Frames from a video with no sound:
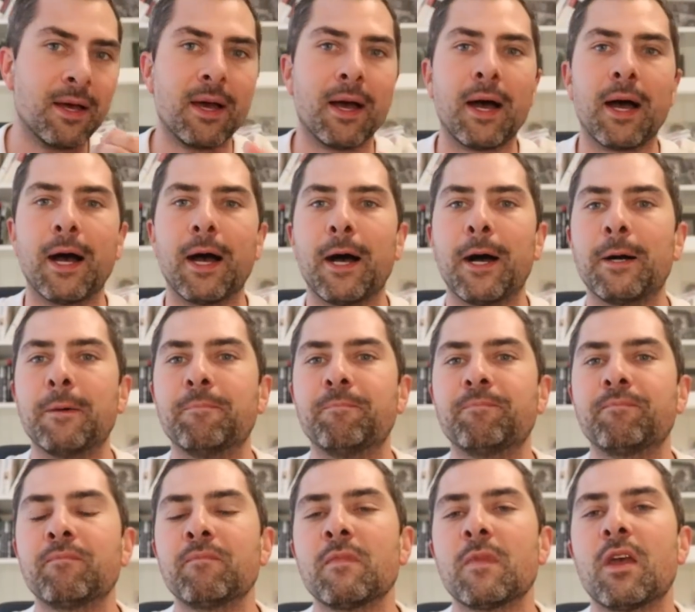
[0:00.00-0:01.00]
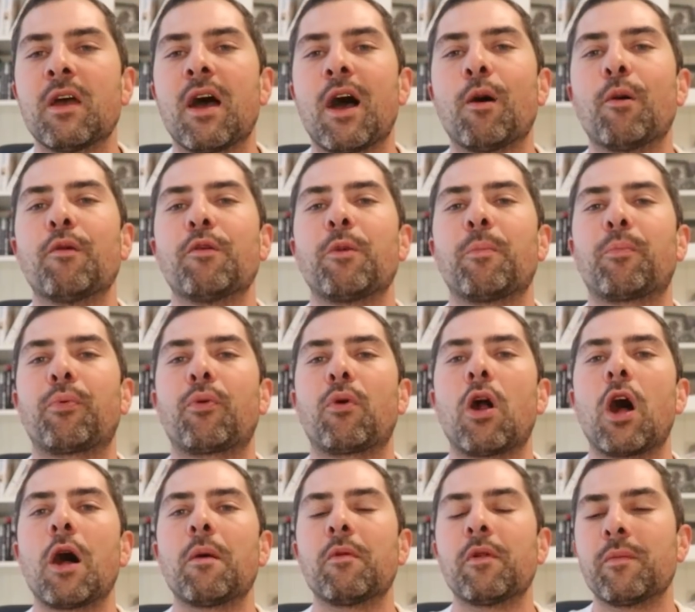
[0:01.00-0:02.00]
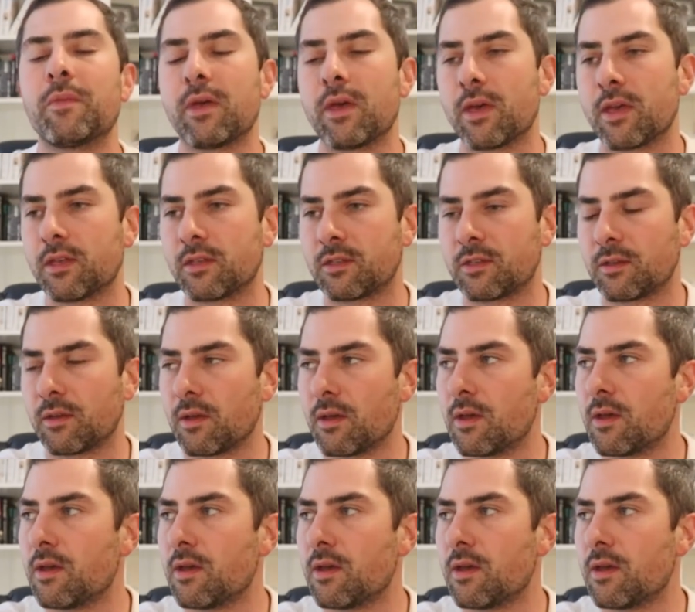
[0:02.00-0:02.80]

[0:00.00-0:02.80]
Um, however, the problem is